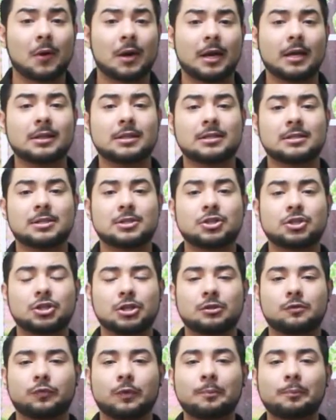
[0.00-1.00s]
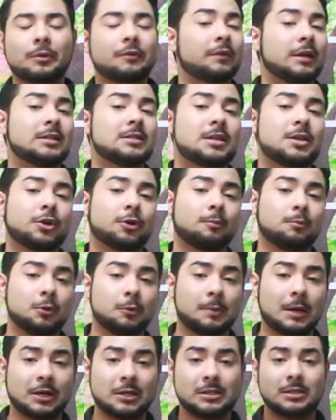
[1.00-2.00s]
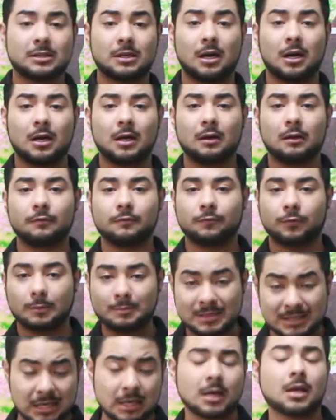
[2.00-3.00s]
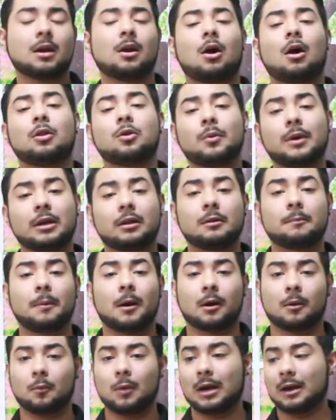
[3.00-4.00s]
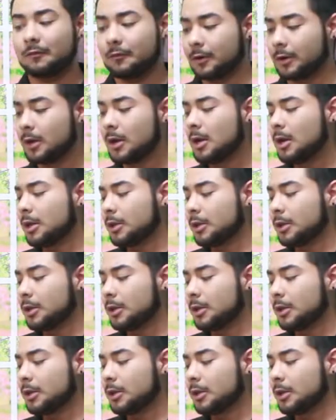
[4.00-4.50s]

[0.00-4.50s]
and this is just from preventing your blueberries from sinking all the way to the bottom whenever